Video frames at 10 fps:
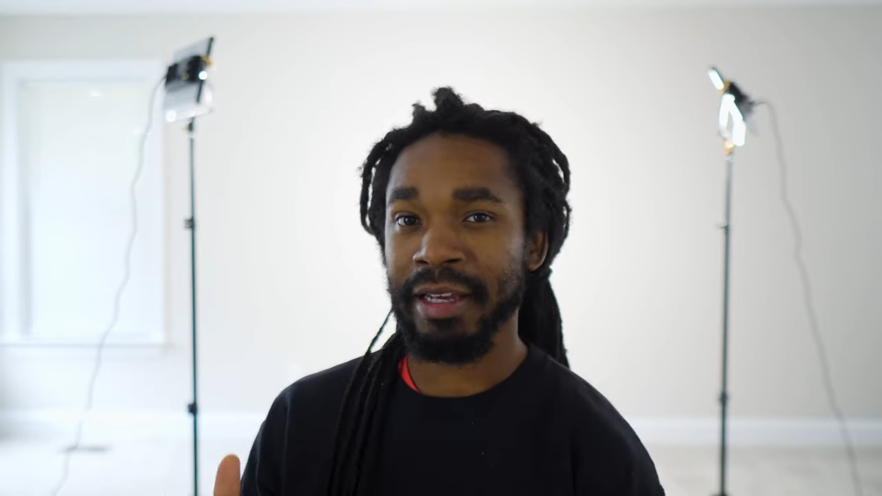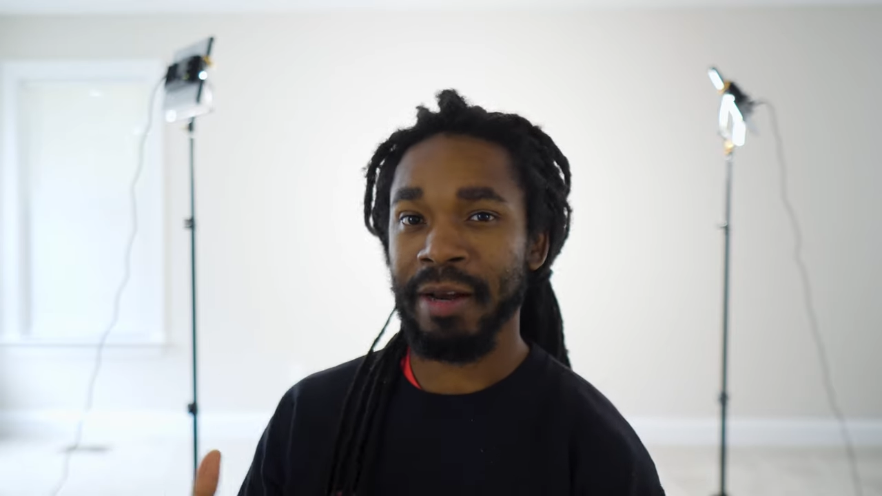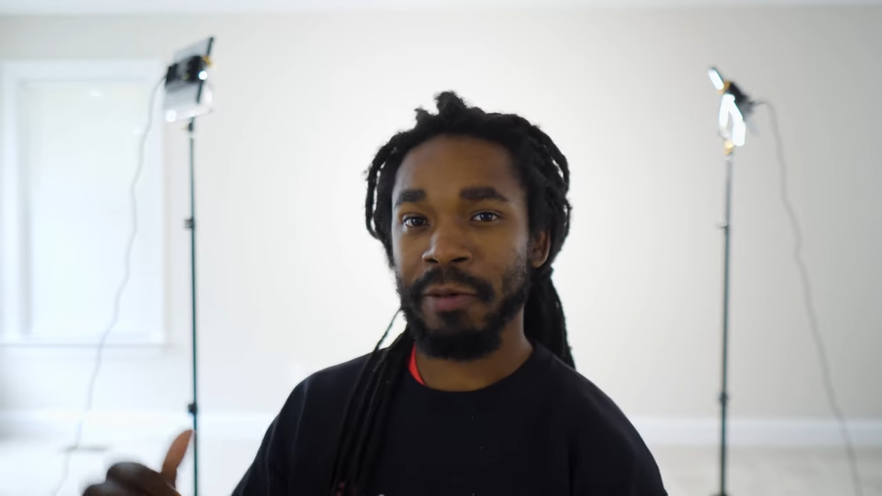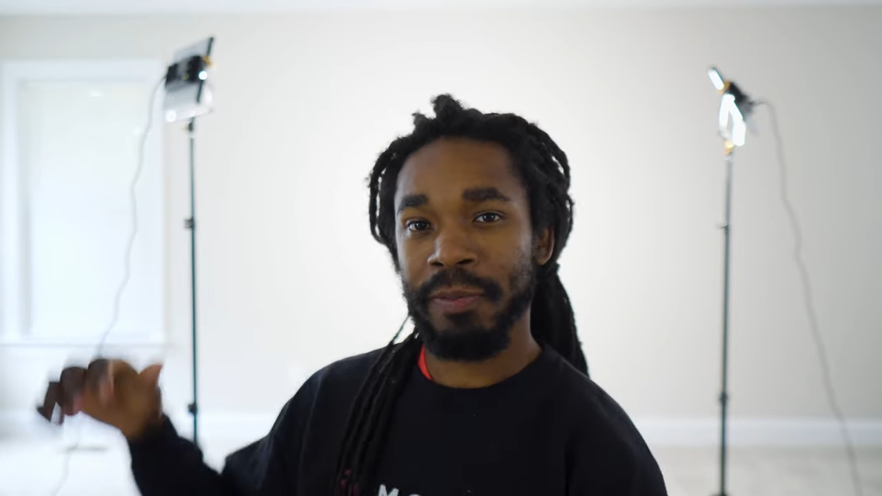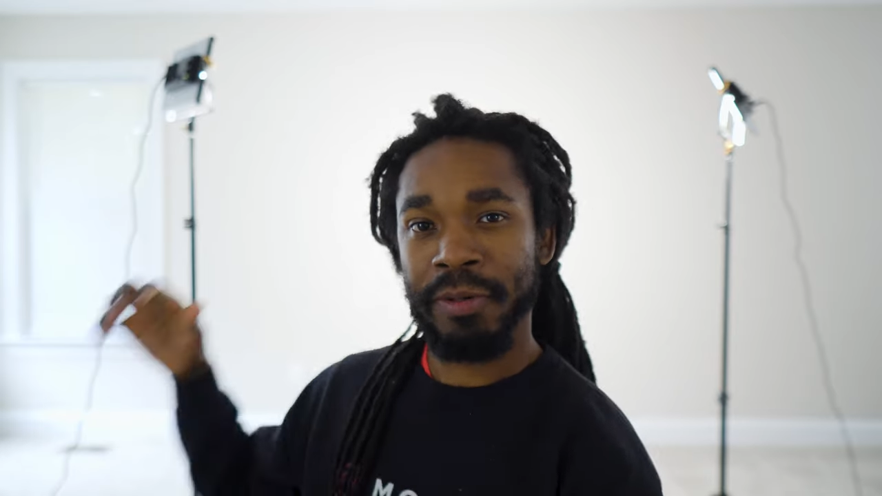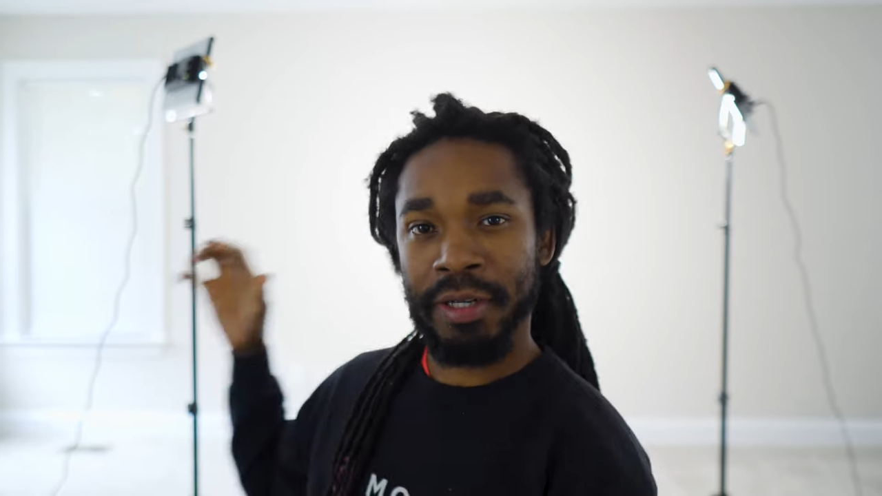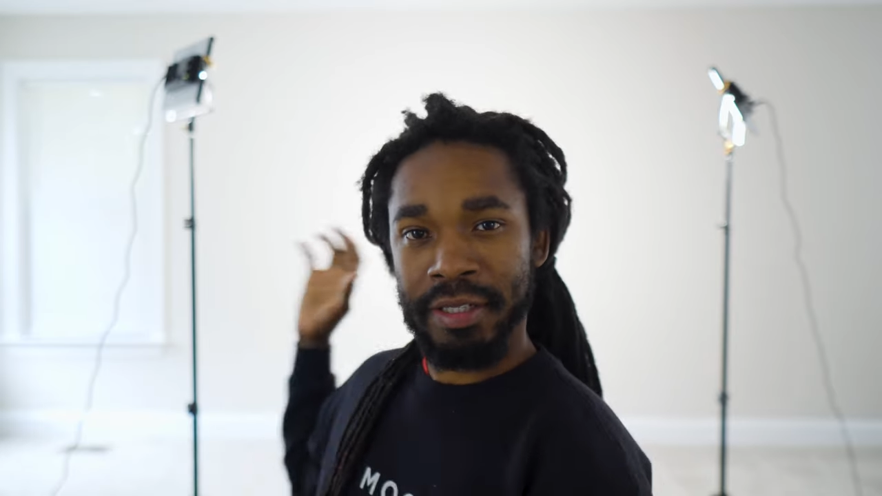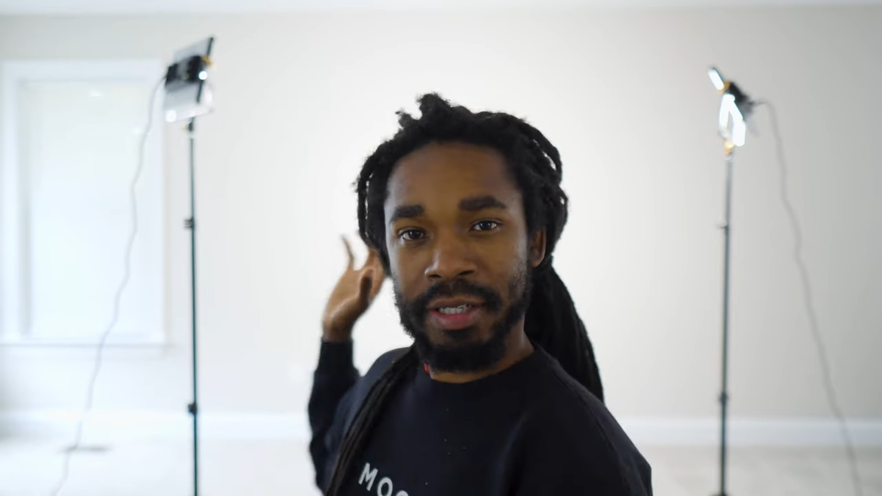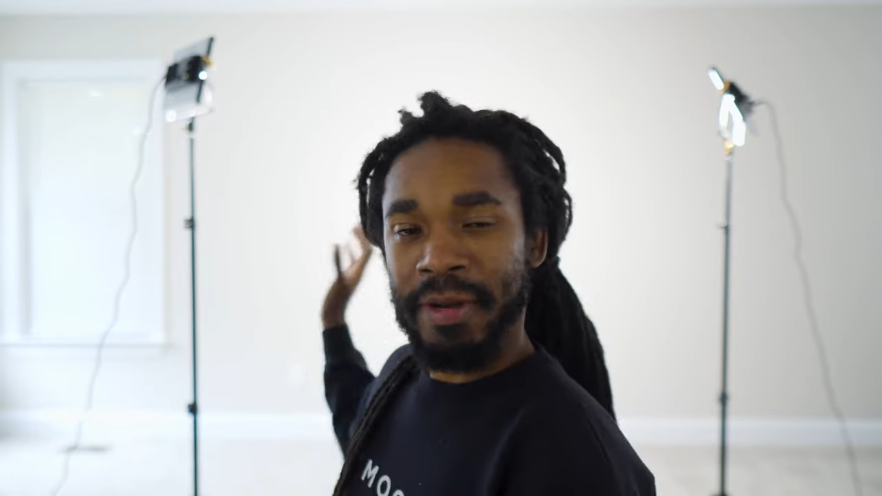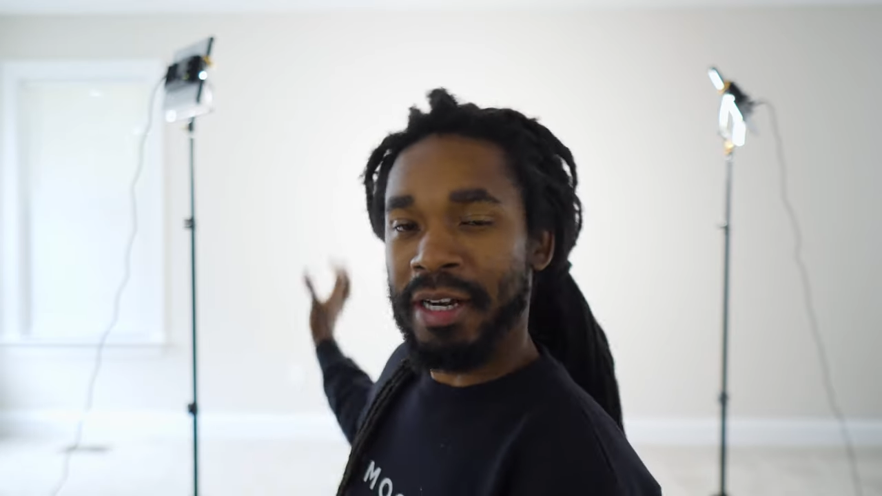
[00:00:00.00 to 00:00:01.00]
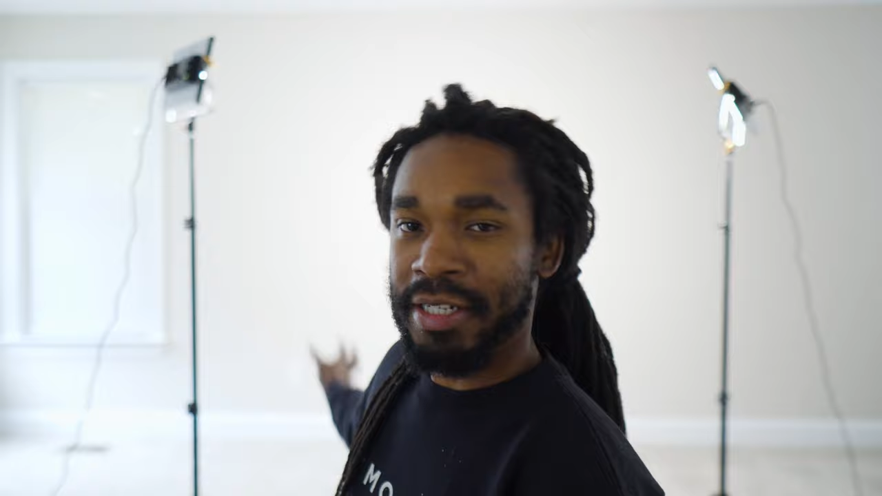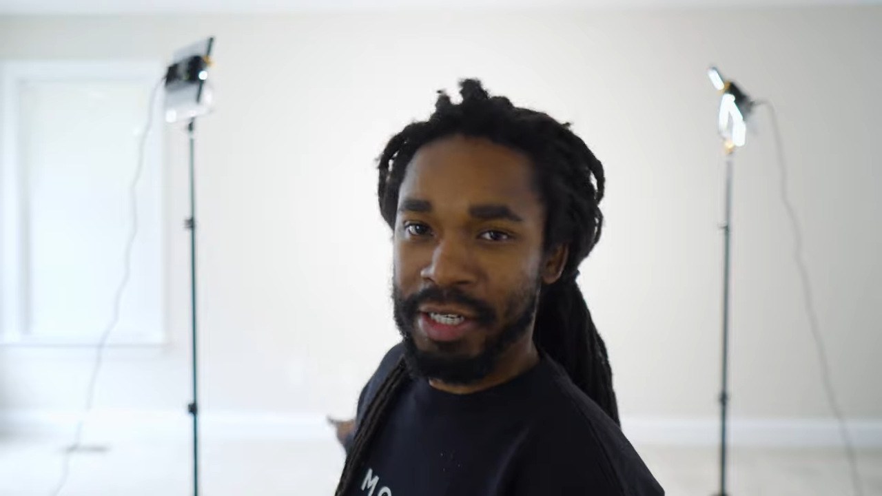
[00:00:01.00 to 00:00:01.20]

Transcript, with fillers: then I want to put some kind of